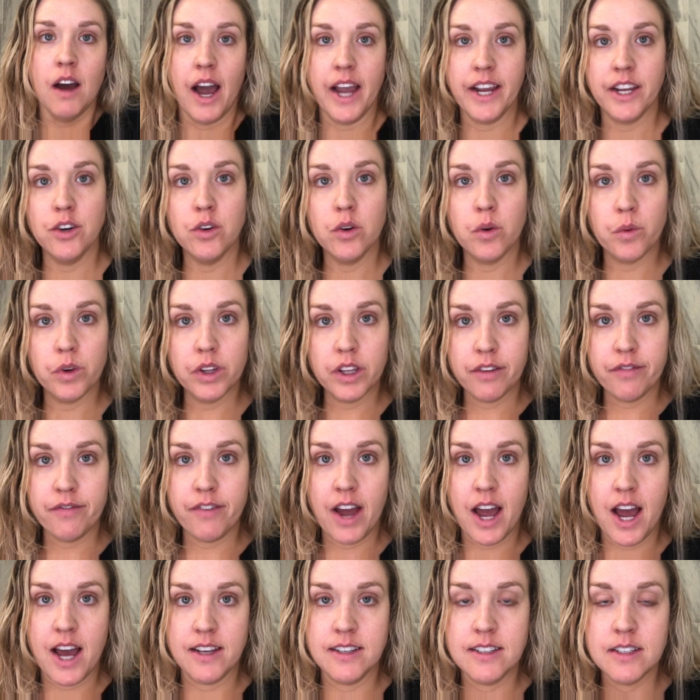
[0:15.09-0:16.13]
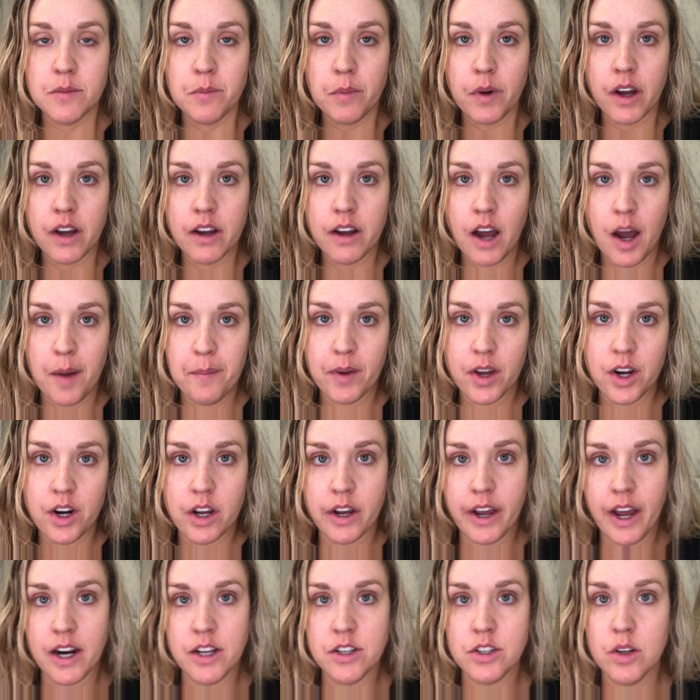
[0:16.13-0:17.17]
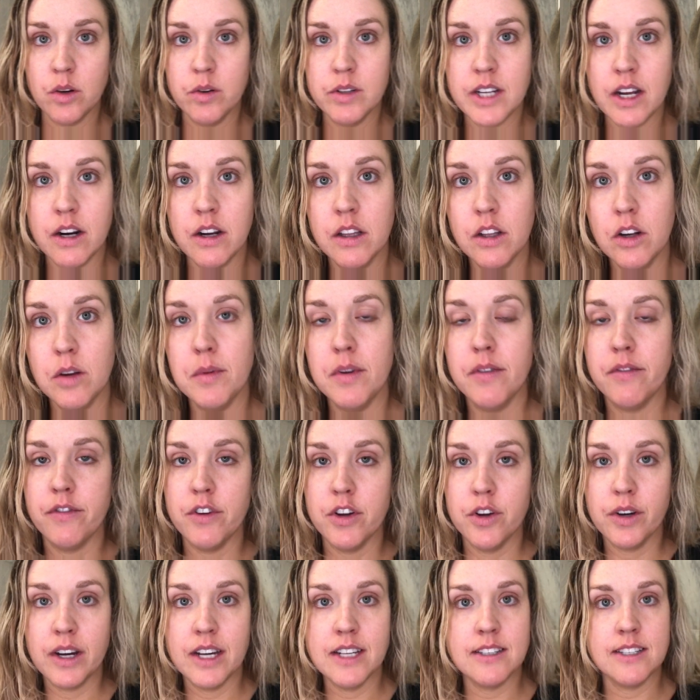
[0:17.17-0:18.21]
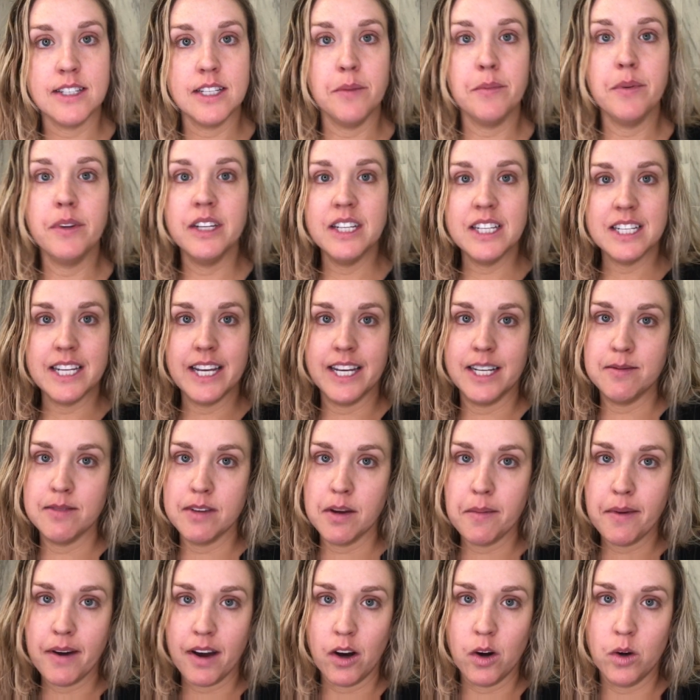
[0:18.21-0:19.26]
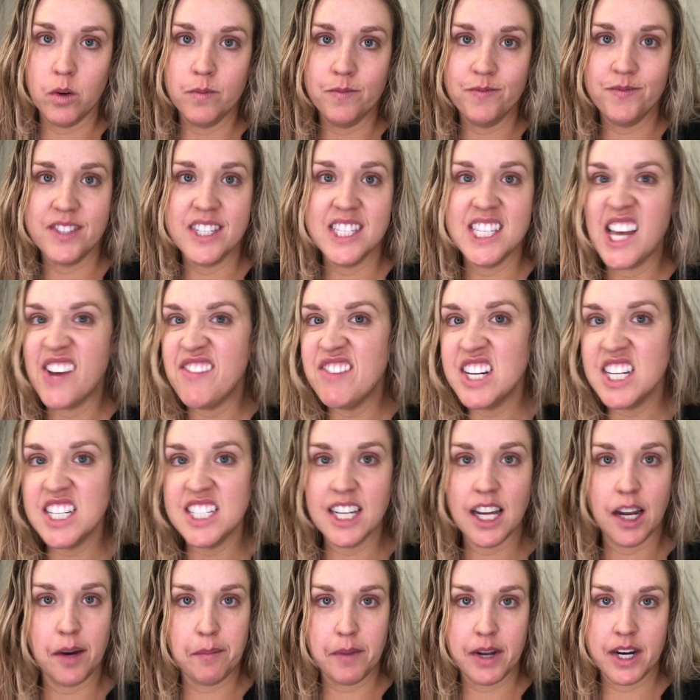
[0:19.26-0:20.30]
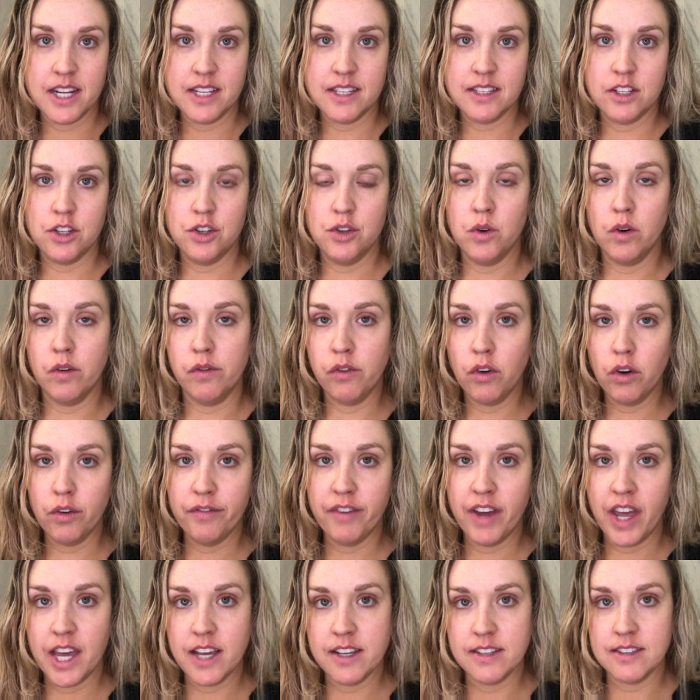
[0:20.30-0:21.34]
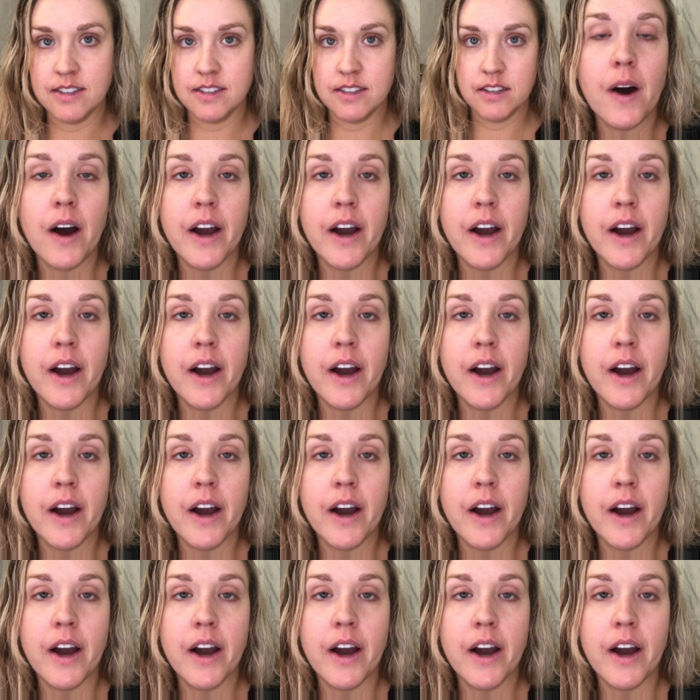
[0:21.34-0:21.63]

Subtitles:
I can do it really fast, but I'm gonna kind of slow it down a little bit for you guys. Typically it takes me about 7 to 10 minutes to do a full face.